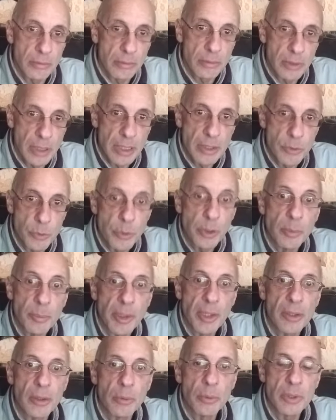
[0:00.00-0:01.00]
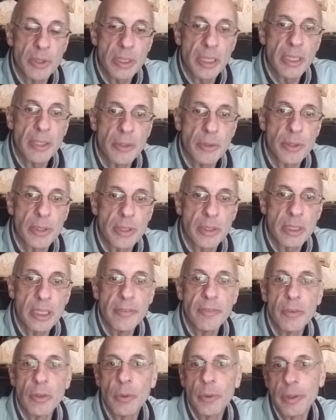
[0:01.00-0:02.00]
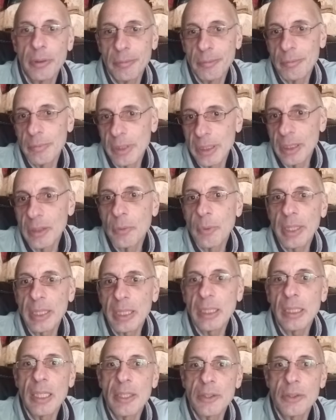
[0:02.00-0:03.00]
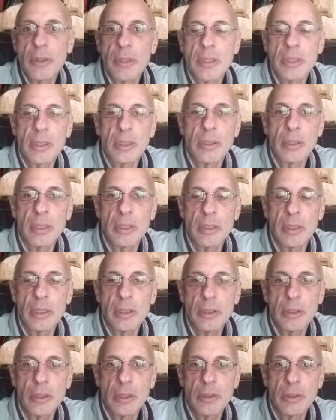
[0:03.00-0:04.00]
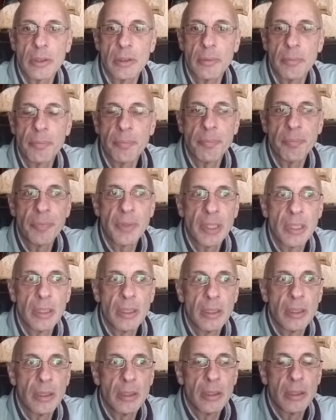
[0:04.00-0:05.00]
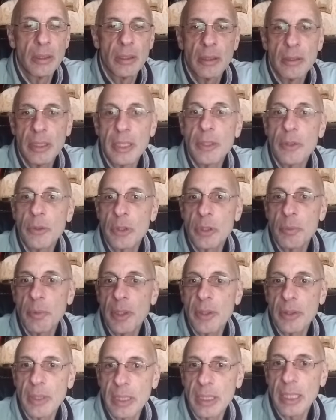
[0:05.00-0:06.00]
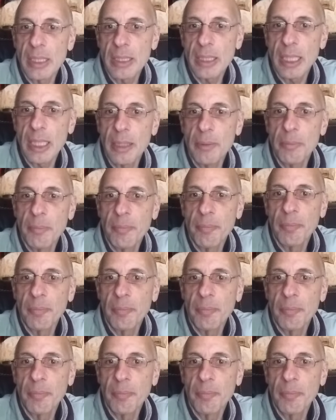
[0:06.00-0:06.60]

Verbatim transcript: that his real mother was dangerous, even though he, didn't recognize her as a, as, a, as a dangerous mother at that time.